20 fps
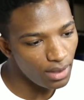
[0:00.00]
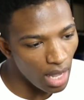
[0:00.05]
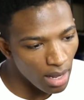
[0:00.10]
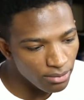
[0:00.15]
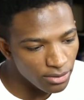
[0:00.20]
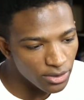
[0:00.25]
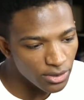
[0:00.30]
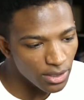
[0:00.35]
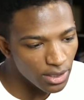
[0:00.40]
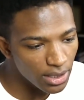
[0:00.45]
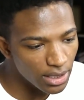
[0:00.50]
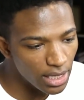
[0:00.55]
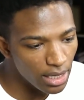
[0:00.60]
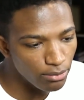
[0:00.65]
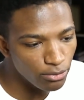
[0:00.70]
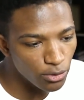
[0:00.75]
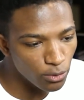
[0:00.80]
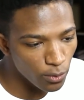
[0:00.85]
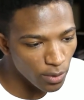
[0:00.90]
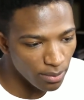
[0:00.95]
just gonna
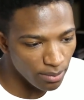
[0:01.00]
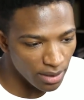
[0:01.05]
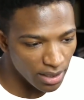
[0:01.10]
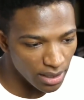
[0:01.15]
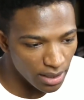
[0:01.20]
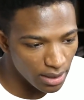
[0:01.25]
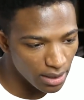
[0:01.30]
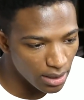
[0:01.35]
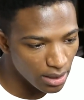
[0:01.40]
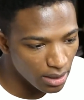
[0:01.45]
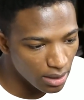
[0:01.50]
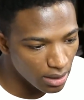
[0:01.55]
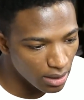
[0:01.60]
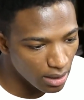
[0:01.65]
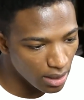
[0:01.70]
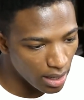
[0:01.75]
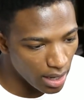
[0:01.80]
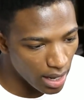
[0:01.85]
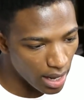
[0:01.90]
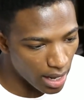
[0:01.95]
keep doing me,
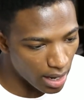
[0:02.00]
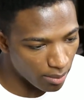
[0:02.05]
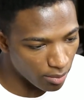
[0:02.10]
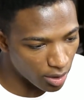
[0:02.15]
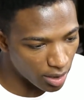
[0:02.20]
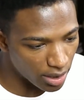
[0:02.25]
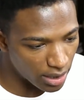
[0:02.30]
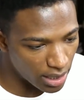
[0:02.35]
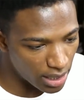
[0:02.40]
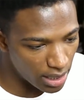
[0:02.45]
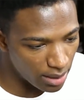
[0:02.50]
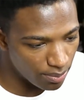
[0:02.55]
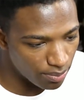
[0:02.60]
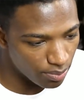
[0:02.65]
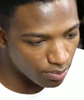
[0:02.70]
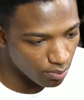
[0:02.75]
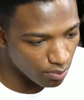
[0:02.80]
and I'm gonna keep